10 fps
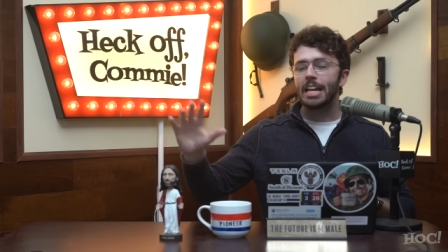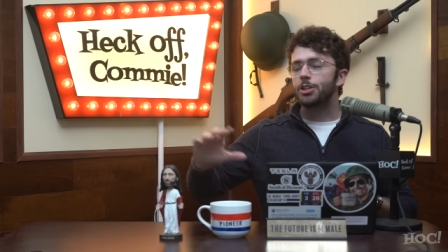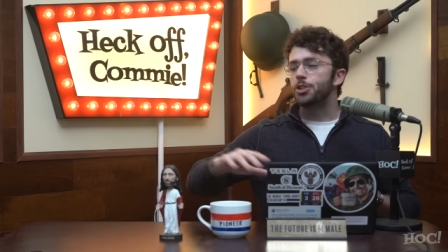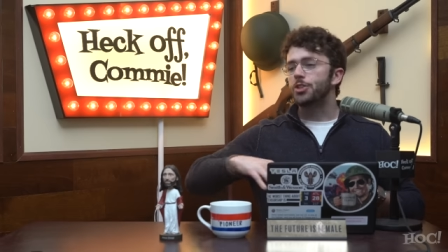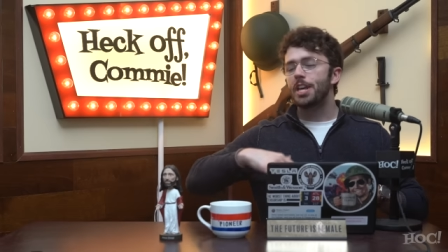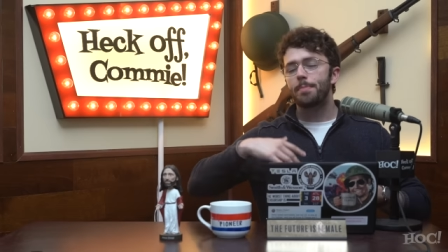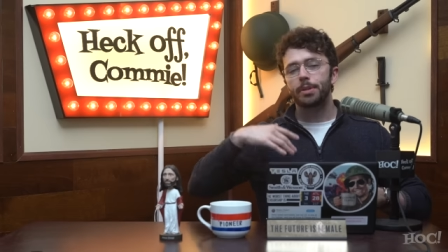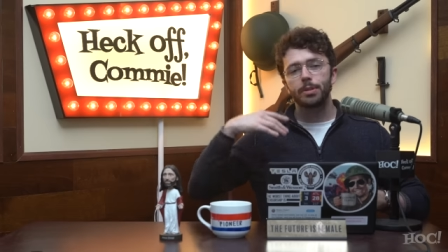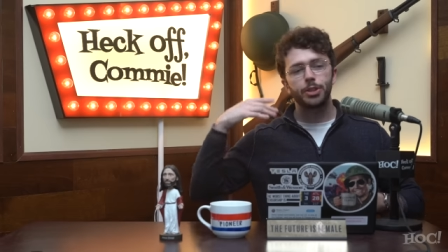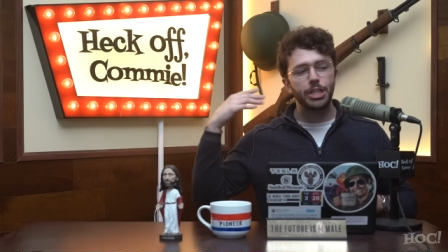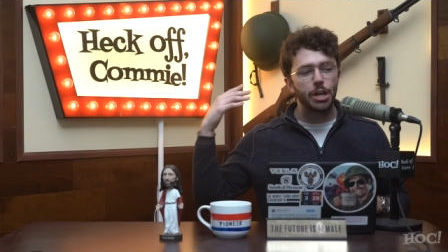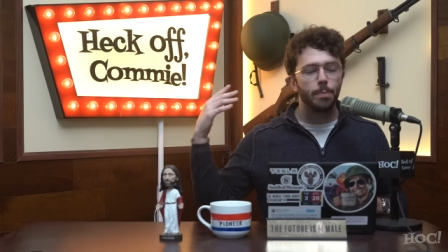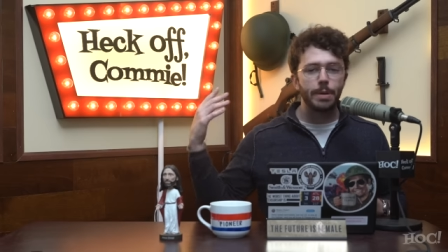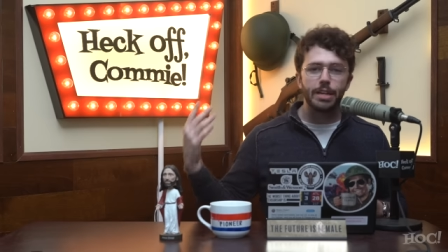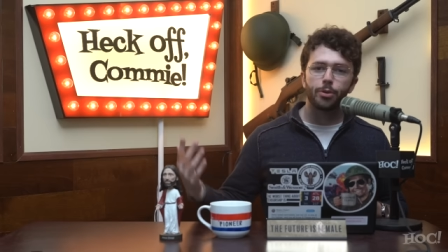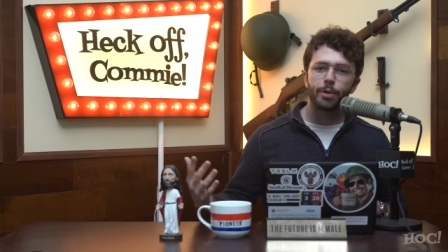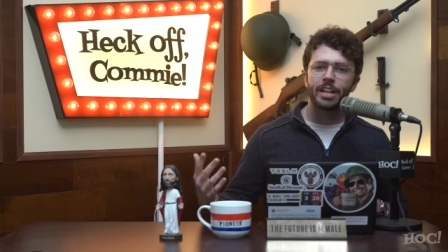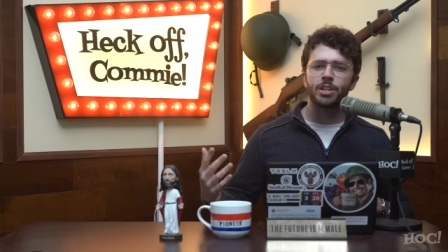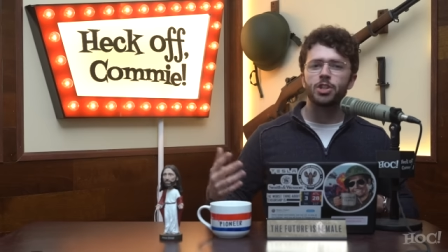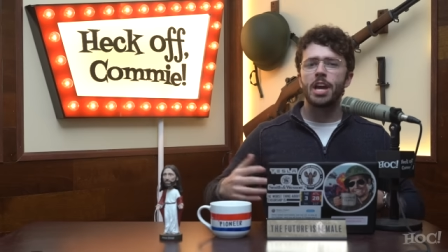It's just typical GOP
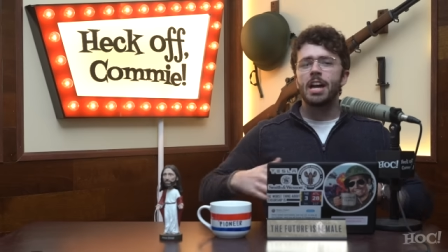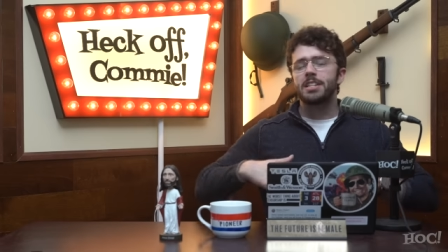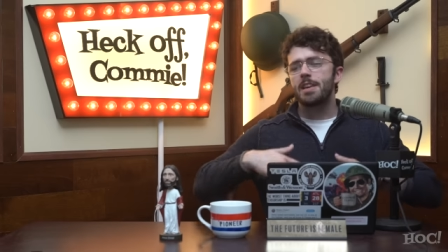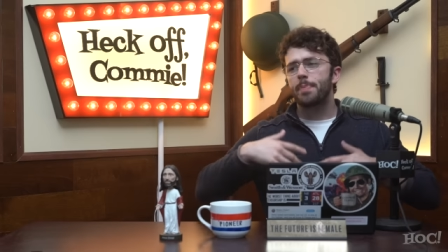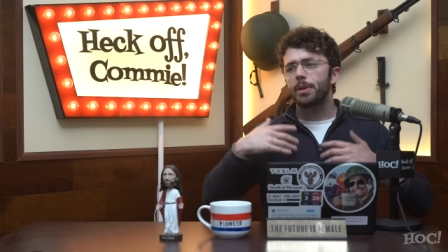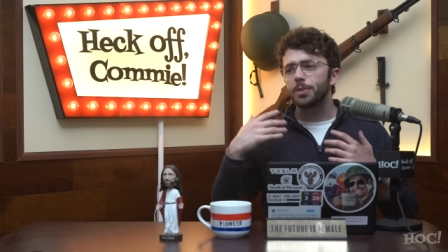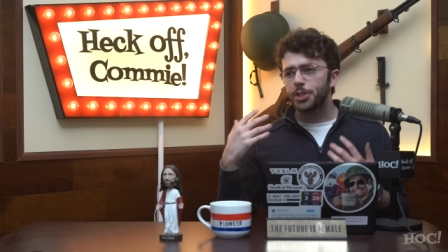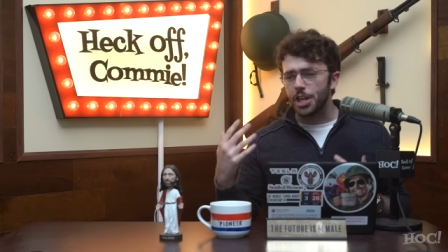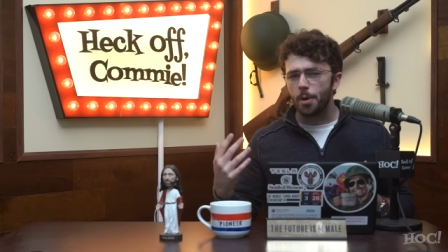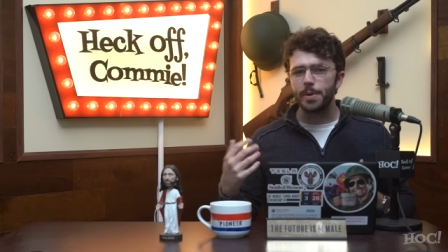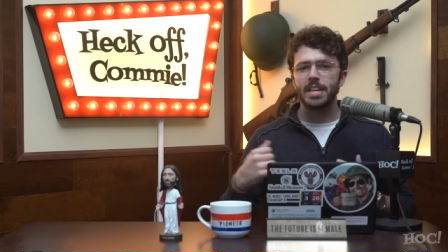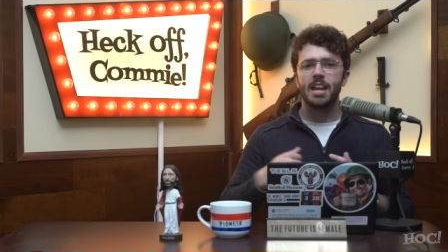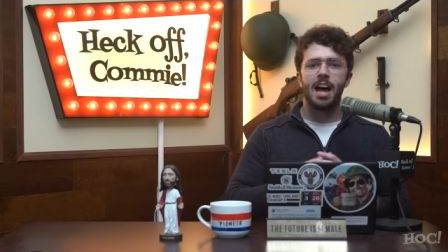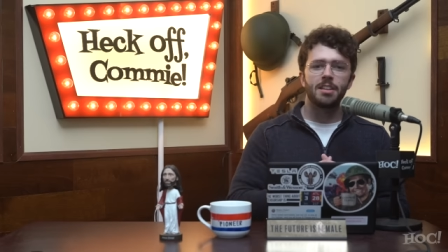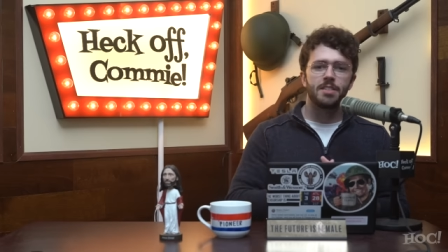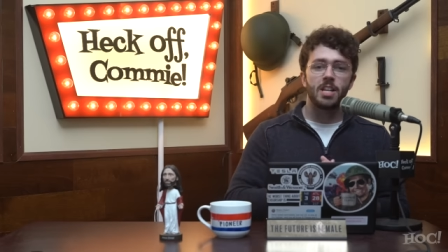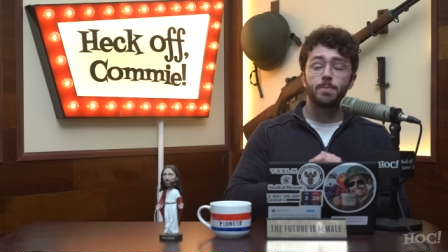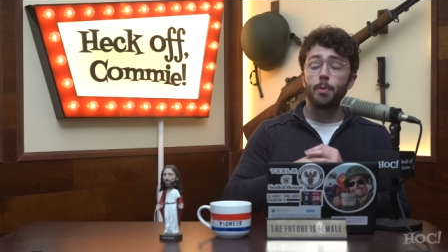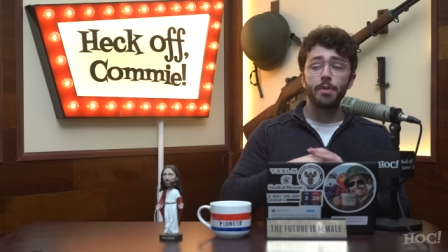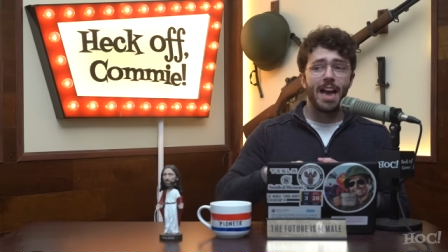cringe, typical GOP nonsense.
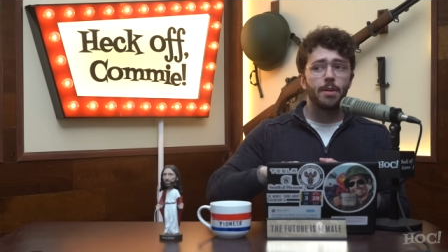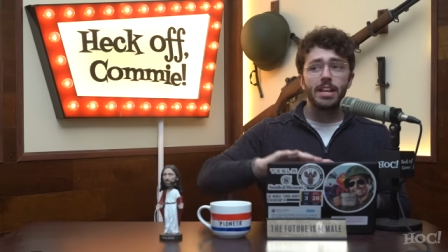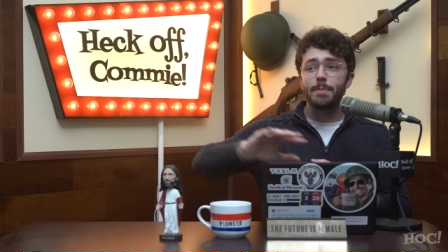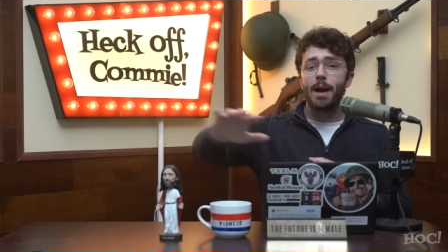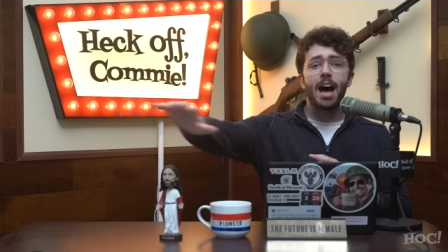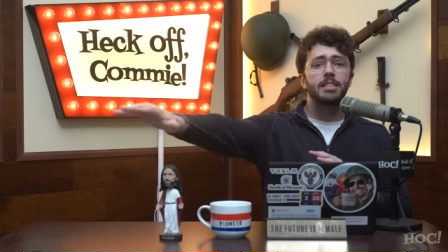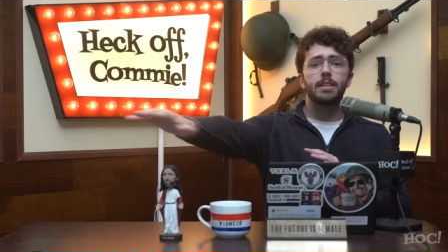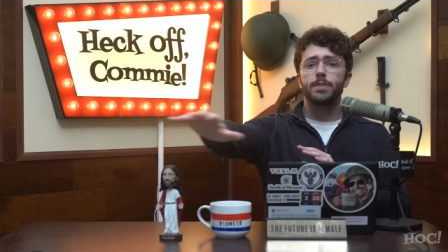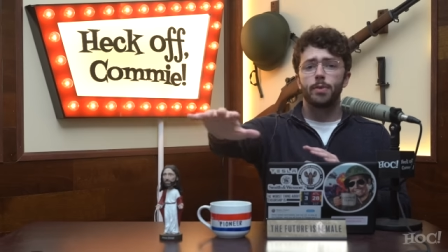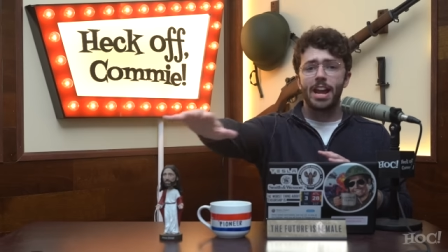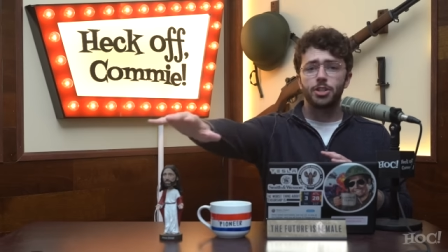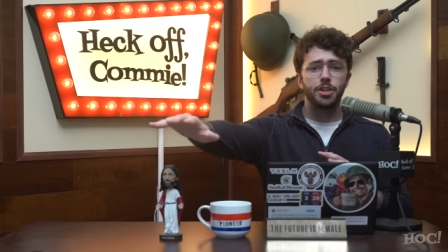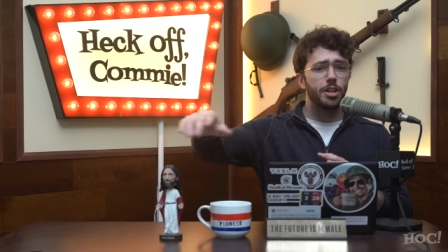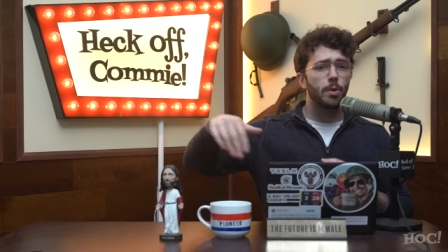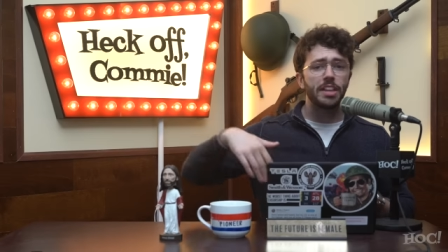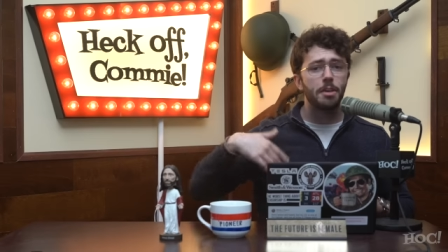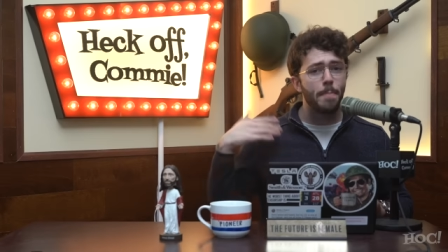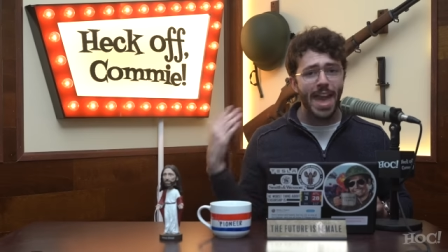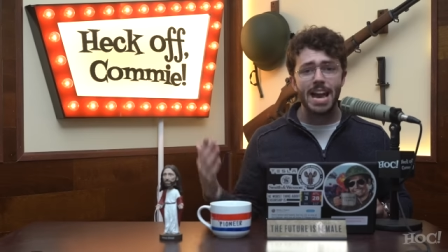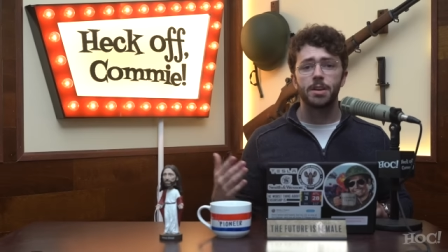But without any positive direction. You don't get the
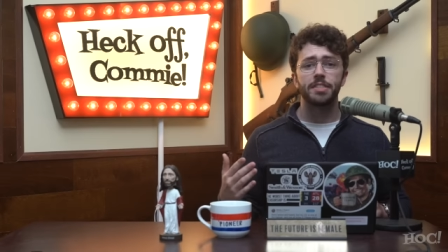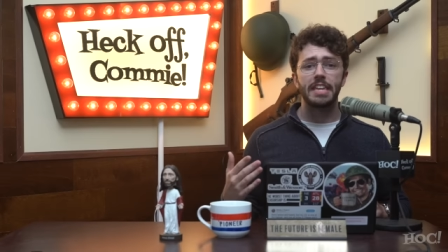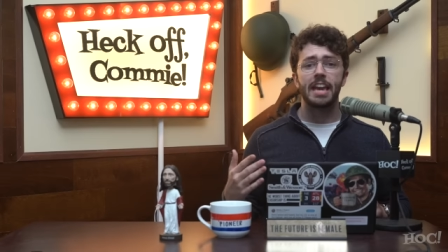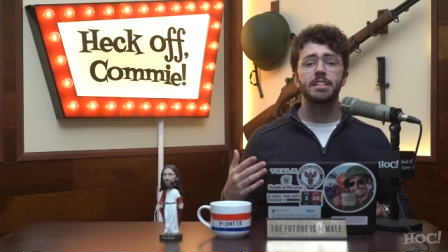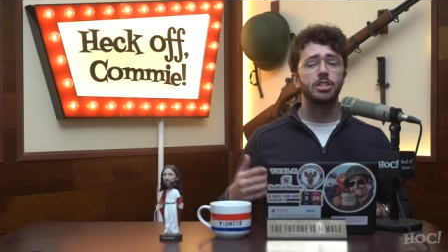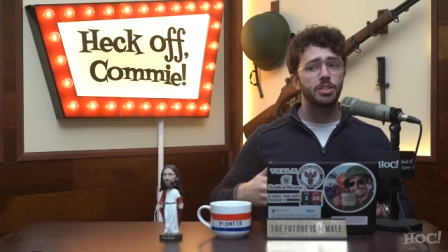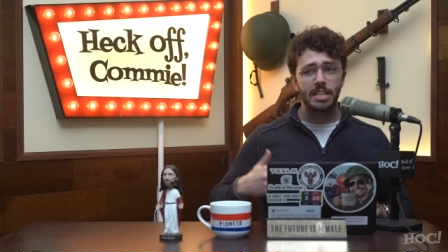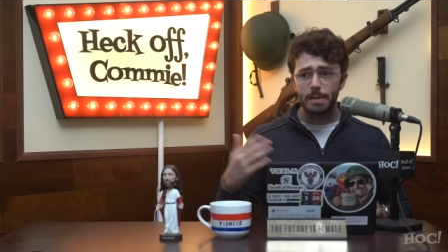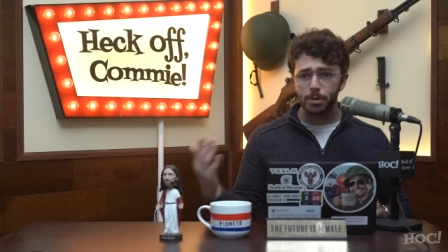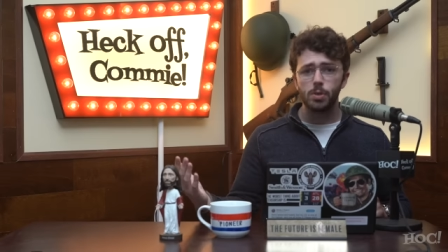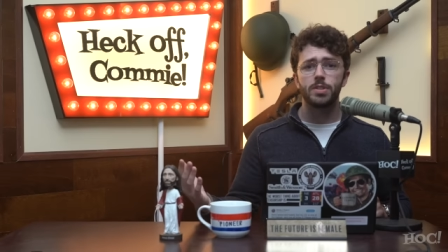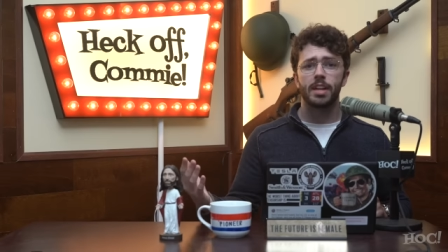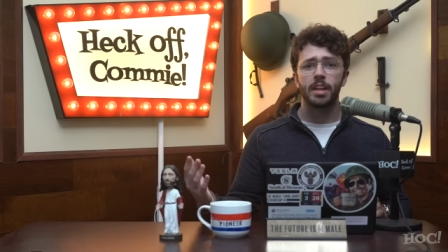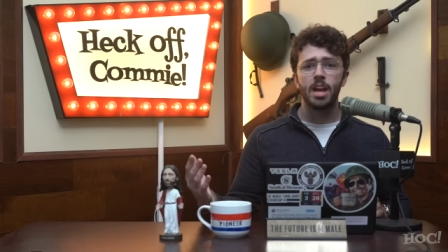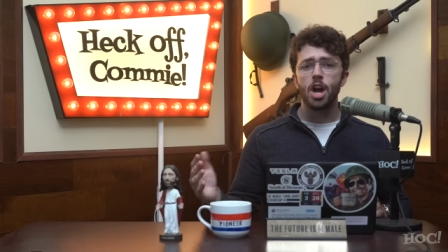payout at the end. You just keep losing.